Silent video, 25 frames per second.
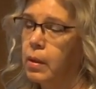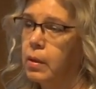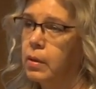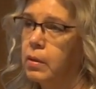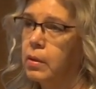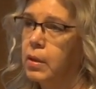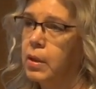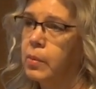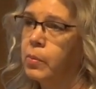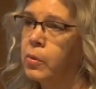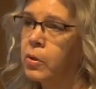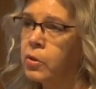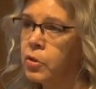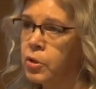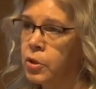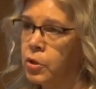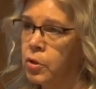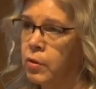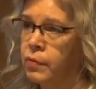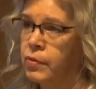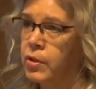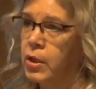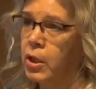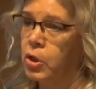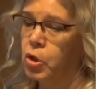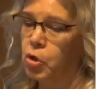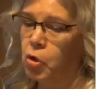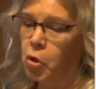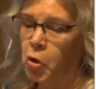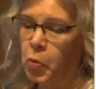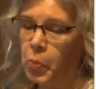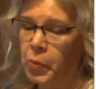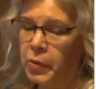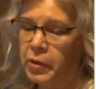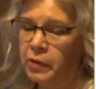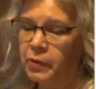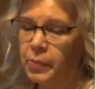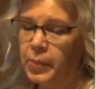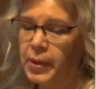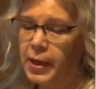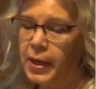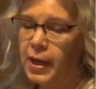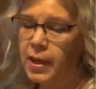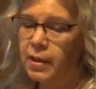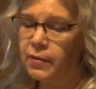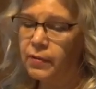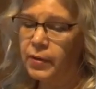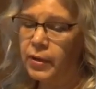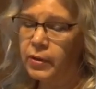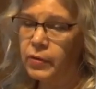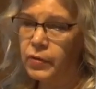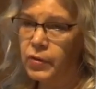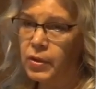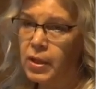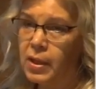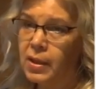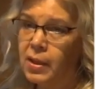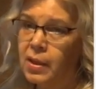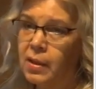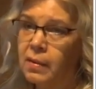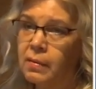the emergence of such cooperative behaviors,